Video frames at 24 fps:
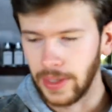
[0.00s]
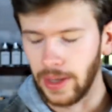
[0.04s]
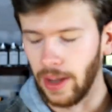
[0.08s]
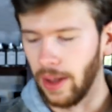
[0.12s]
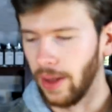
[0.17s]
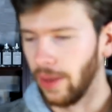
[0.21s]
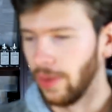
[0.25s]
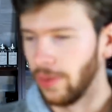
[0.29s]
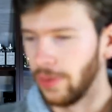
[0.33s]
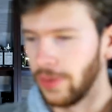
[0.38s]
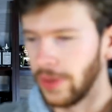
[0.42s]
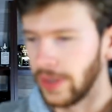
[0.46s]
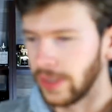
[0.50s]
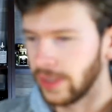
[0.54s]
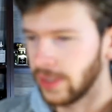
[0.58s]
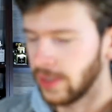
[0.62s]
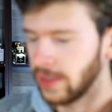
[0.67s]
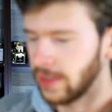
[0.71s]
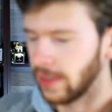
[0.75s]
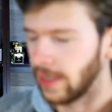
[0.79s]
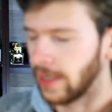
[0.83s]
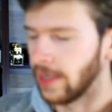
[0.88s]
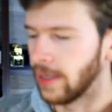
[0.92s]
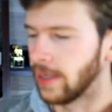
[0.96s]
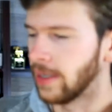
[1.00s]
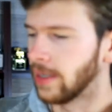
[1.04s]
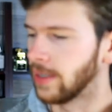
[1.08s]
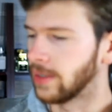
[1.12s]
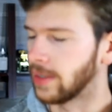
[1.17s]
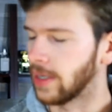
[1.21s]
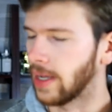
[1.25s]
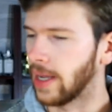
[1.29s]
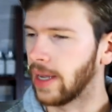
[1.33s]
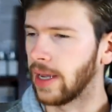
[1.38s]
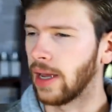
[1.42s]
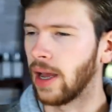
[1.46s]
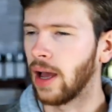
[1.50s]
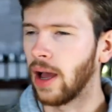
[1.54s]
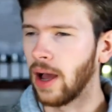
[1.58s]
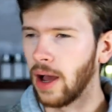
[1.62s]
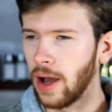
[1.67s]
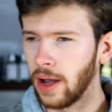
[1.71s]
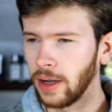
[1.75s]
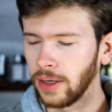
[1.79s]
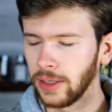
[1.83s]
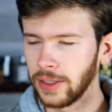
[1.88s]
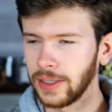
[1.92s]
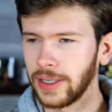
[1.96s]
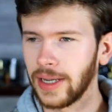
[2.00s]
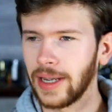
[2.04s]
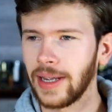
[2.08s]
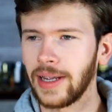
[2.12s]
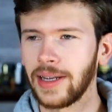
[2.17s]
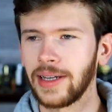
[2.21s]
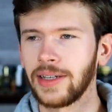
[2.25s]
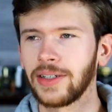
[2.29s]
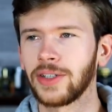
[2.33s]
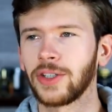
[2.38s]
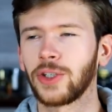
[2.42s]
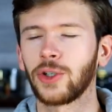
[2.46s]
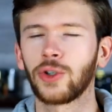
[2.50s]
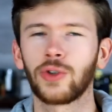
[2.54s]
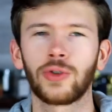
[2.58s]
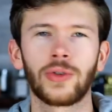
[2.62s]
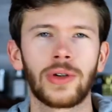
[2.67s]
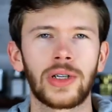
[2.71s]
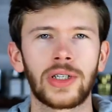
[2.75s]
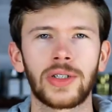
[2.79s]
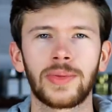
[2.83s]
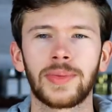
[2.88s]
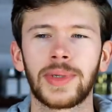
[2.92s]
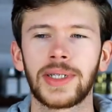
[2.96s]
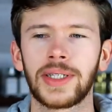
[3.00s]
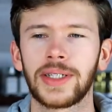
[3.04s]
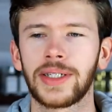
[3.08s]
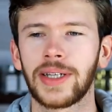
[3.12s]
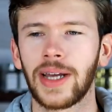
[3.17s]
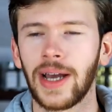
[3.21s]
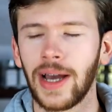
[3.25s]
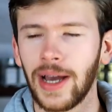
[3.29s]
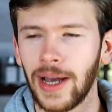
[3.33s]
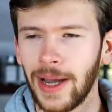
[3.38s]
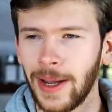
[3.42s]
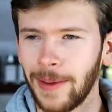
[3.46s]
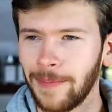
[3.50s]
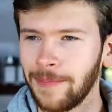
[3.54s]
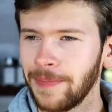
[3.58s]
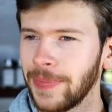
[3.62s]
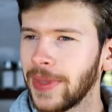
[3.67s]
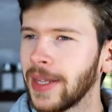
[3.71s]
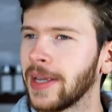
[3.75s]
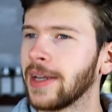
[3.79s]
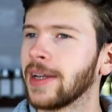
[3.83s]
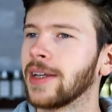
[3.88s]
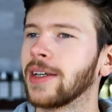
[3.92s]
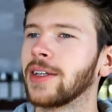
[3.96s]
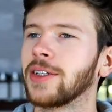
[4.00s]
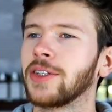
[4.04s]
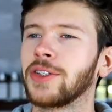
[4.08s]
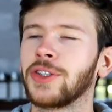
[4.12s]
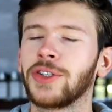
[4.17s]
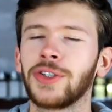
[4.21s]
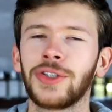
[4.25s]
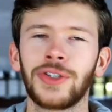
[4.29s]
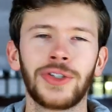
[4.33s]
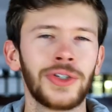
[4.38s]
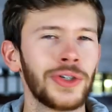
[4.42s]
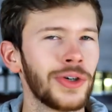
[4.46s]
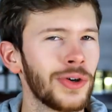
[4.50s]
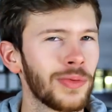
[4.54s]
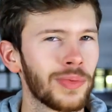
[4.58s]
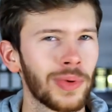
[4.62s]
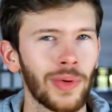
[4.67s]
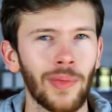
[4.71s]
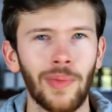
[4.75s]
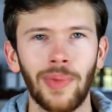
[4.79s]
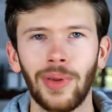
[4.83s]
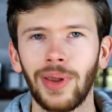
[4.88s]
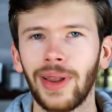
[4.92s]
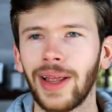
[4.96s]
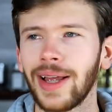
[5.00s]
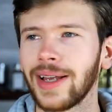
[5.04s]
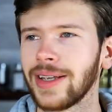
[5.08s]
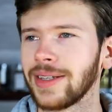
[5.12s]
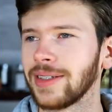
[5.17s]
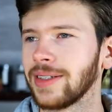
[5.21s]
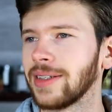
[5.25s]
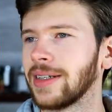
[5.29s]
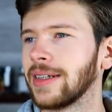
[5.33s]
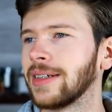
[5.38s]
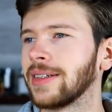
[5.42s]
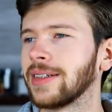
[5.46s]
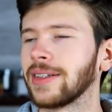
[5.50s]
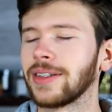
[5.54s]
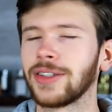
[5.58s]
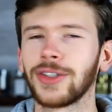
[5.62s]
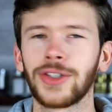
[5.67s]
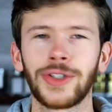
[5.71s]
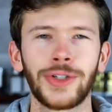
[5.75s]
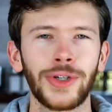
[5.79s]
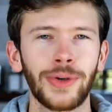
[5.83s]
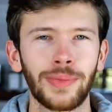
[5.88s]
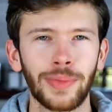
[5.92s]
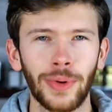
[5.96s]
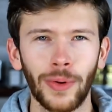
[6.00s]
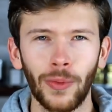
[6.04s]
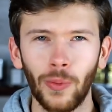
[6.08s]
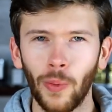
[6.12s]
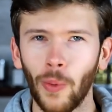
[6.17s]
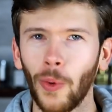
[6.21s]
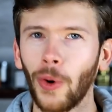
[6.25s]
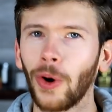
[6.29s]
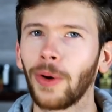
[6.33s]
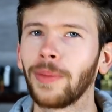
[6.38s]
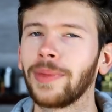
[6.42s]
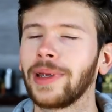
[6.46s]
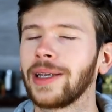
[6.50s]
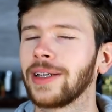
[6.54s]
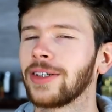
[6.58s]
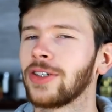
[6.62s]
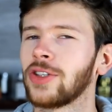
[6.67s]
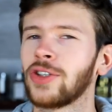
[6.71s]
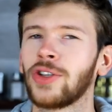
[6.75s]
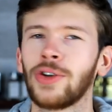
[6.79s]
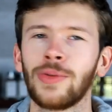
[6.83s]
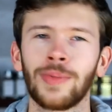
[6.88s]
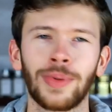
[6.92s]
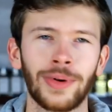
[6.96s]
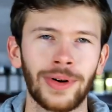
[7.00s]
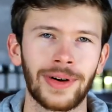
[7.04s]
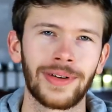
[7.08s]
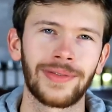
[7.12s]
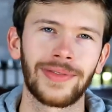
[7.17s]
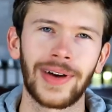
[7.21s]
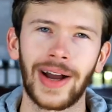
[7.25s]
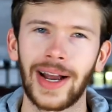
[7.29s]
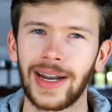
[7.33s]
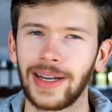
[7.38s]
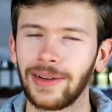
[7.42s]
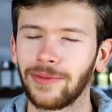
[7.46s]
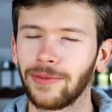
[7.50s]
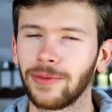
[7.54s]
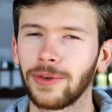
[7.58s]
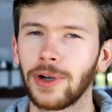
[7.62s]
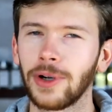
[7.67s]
Uh, this is a holidays, Christmas time super pleasant, super warming, super inviting